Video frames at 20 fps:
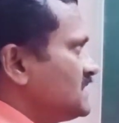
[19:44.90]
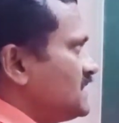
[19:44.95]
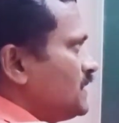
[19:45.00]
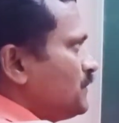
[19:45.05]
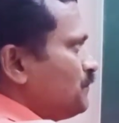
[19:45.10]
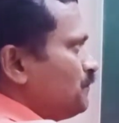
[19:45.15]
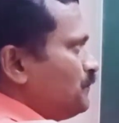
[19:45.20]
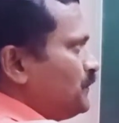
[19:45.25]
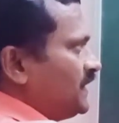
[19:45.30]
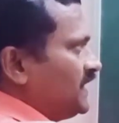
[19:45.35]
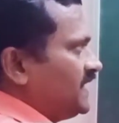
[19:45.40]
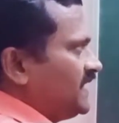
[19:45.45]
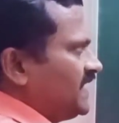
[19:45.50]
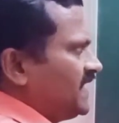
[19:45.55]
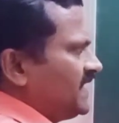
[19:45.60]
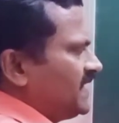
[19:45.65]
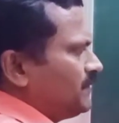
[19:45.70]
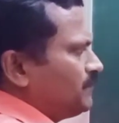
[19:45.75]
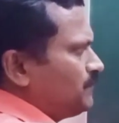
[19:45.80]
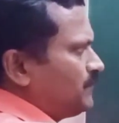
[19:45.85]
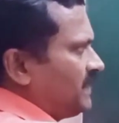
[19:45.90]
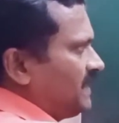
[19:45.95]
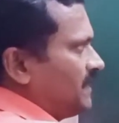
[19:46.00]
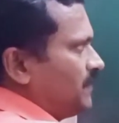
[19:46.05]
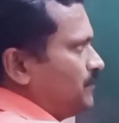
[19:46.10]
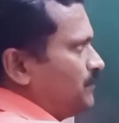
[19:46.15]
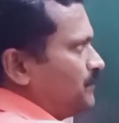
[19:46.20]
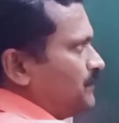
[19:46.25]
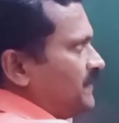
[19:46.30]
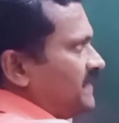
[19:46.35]
PA
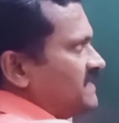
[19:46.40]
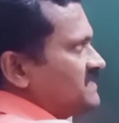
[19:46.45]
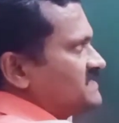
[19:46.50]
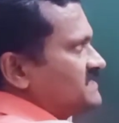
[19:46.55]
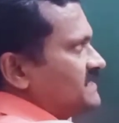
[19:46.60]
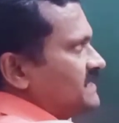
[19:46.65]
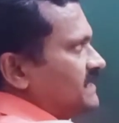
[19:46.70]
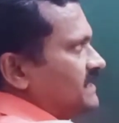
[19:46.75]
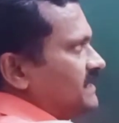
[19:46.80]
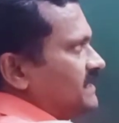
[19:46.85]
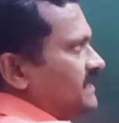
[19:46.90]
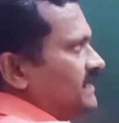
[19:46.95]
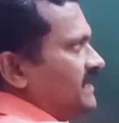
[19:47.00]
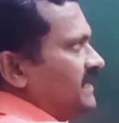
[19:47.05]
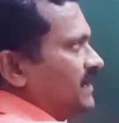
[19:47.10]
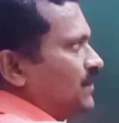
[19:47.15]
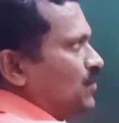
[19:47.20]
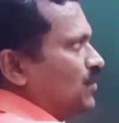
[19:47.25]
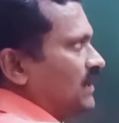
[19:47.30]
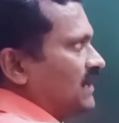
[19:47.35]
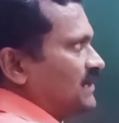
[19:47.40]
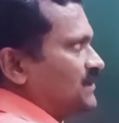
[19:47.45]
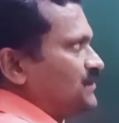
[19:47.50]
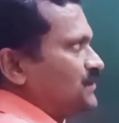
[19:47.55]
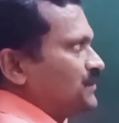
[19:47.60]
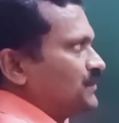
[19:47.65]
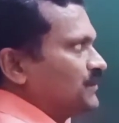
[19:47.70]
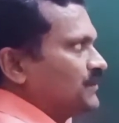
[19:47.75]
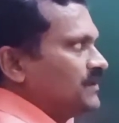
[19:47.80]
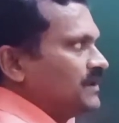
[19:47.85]
by PC equal
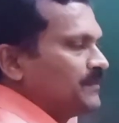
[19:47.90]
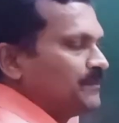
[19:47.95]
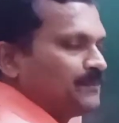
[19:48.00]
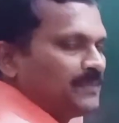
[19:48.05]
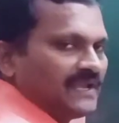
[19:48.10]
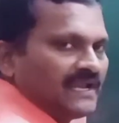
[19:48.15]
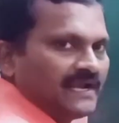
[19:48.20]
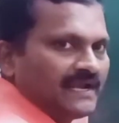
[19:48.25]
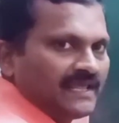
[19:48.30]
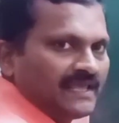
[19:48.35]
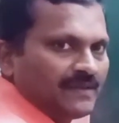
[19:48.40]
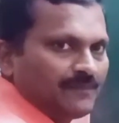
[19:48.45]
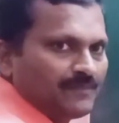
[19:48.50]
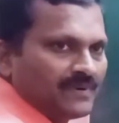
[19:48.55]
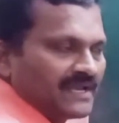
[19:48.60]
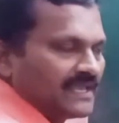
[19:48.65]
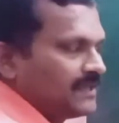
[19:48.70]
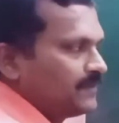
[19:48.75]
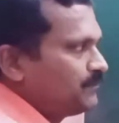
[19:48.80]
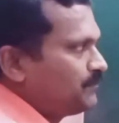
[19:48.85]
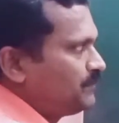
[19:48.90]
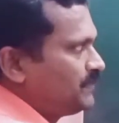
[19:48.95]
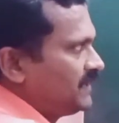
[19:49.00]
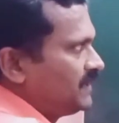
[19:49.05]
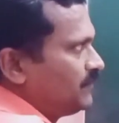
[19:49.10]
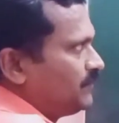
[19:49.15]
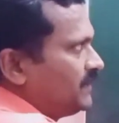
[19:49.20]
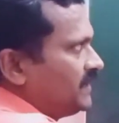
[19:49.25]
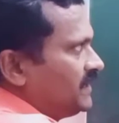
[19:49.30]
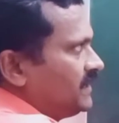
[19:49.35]
to PD by
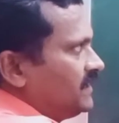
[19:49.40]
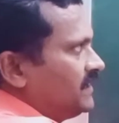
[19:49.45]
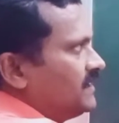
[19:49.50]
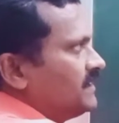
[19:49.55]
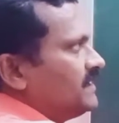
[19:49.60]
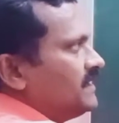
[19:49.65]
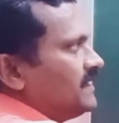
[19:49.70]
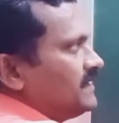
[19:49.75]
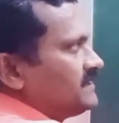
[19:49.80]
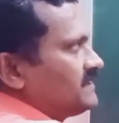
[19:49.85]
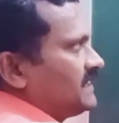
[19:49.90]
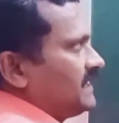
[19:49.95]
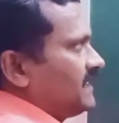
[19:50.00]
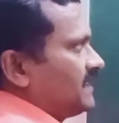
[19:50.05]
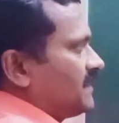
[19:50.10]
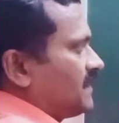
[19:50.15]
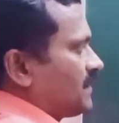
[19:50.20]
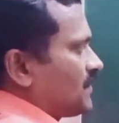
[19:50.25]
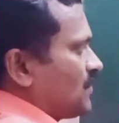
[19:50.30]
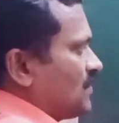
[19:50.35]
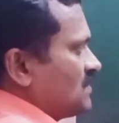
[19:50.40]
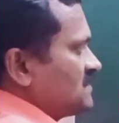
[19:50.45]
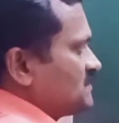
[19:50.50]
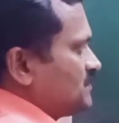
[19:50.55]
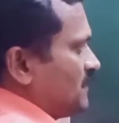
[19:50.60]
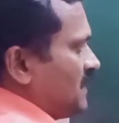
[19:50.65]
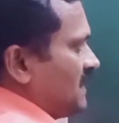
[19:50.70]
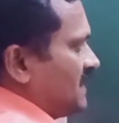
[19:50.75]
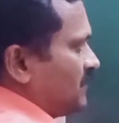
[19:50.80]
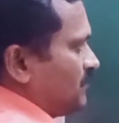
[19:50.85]
PB. Take cross
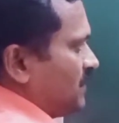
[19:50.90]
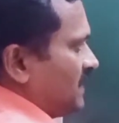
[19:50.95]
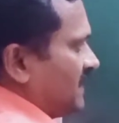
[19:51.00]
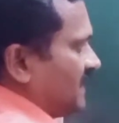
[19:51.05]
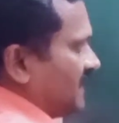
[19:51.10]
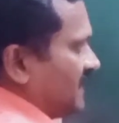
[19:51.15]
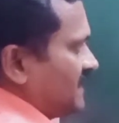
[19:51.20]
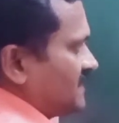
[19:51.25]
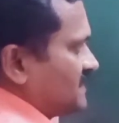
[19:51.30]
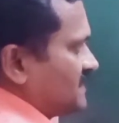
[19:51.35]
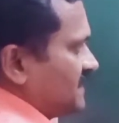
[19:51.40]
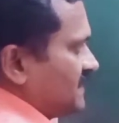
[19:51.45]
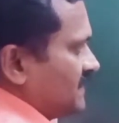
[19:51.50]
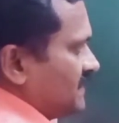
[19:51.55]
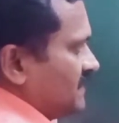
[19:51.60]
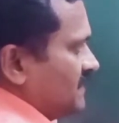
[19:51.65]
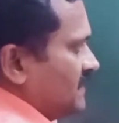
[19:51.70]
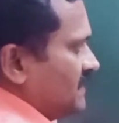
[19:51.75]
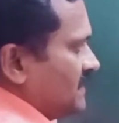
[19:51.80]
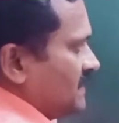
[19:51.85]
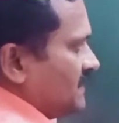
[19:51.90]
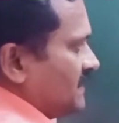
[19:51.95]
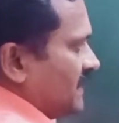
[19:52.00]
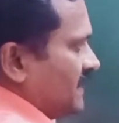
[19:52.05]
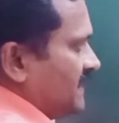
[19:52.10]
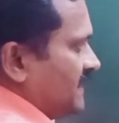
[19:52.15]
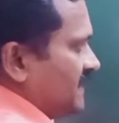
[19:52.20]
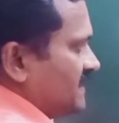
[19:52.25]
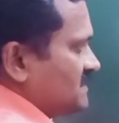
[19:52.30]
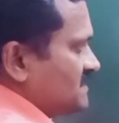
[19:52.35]
multiplication.
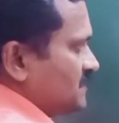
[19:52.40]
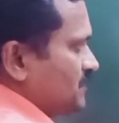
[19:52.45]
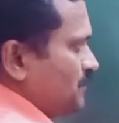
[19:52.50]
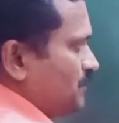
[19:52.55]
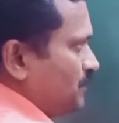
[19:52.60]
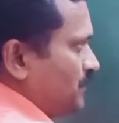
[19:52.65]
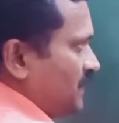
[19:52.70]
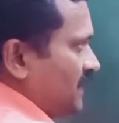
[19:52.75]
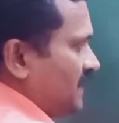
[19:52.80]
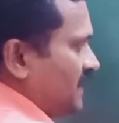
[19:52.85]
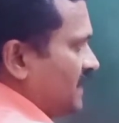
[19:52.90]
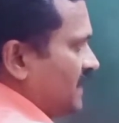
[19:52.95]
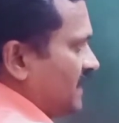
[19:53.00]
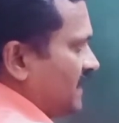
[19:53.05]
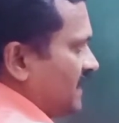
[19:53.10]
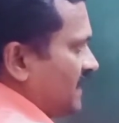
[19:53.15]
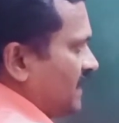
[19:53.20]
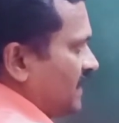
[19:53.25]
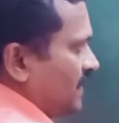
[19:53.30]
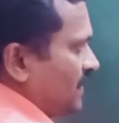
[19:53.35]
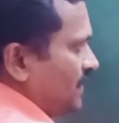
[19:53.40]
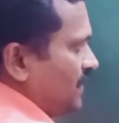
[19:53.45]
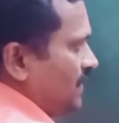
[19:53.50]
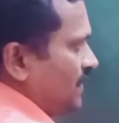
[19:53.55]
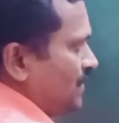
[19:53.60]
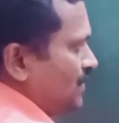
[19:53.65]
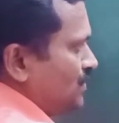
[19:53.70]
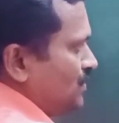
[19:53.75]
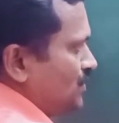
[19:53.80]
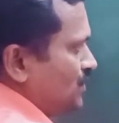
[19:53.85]
That is, PA
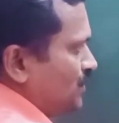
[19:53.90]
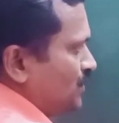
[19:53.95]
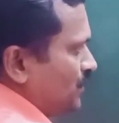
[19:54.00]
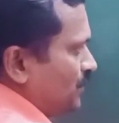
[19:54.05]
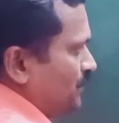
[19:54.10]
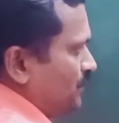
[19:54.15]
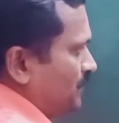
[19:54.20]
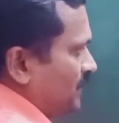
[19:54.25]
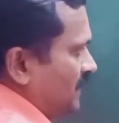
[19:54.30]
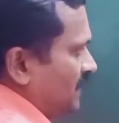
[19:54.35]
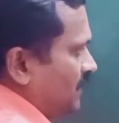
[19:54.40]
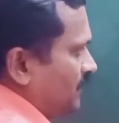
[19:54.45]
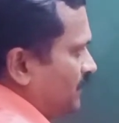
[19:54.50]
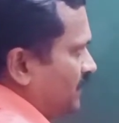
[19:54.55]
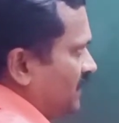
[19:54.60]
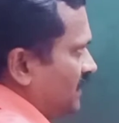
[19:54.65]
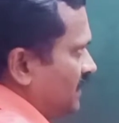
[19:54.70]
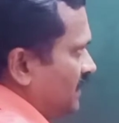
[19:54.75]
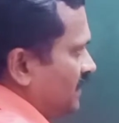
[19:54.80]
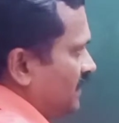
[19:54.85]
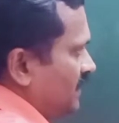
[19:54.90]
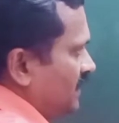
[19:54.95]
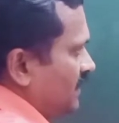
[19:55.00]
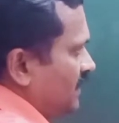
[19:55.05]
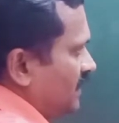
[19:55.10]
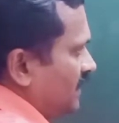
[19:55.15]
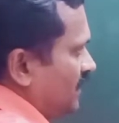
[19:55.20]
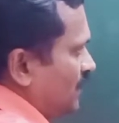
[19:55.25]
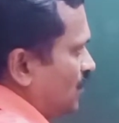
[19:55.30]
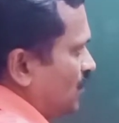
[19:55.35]
into PB
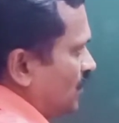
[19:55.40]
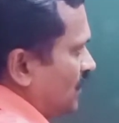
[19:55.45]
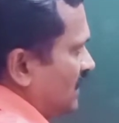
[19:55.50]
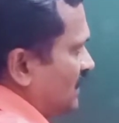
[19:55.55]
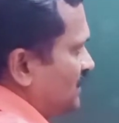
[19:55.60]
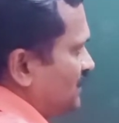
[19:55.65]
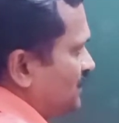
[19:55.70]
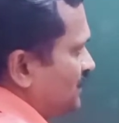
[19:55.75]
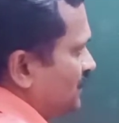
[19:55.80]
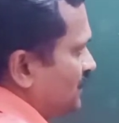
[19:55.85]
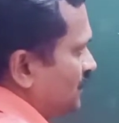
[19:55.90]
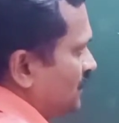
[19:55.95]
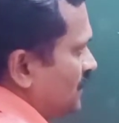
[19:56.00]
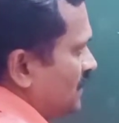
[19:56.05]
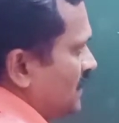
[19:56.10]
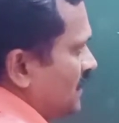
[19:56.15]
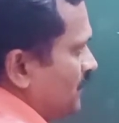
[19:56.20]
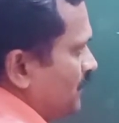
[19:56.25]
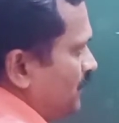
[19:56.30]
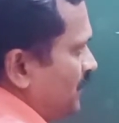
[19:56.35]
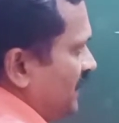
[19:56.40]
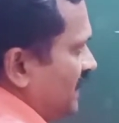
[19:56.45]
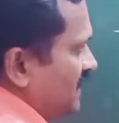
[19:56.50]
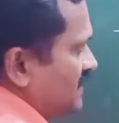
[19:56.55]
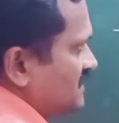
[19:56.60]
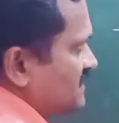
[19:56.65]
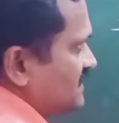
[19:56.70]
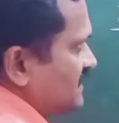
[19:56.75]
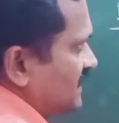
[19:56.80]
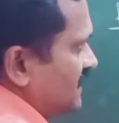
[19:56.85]
equal to
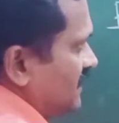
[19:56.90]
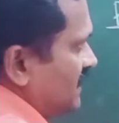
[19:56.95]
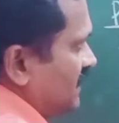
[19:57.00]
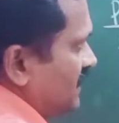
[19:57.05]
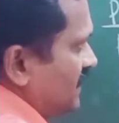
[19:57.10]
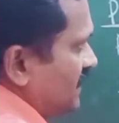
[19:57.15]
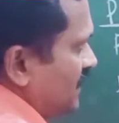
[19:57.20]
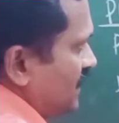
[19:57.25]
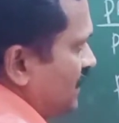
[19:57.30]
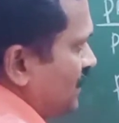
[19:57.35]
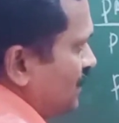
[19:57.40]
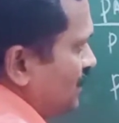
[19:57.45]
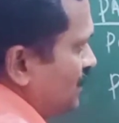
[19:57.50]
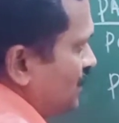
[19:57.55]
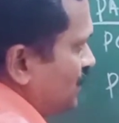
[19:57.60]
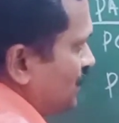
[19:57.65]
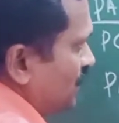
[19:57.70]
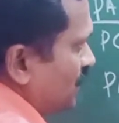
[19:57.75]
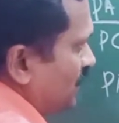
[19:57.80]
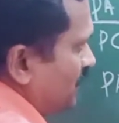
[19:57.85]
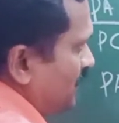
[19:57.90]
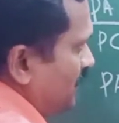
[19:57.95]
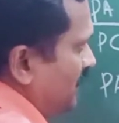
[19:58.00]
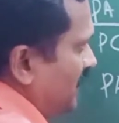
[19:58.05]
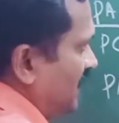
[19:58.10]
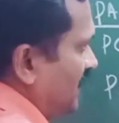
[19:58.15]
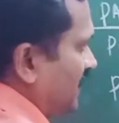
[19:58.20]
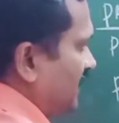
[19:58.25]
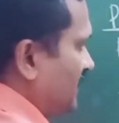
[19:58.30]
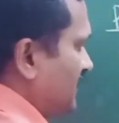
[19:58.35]
PC into
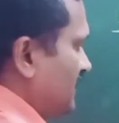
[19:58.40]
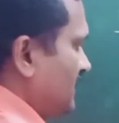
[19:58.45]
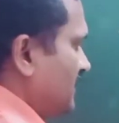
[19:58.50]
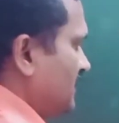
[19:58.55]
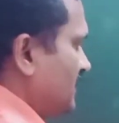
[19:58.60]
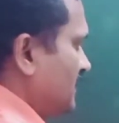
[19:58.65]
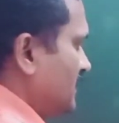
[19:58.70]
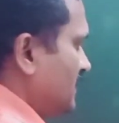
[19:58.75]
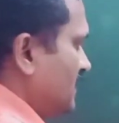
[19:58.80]
PD.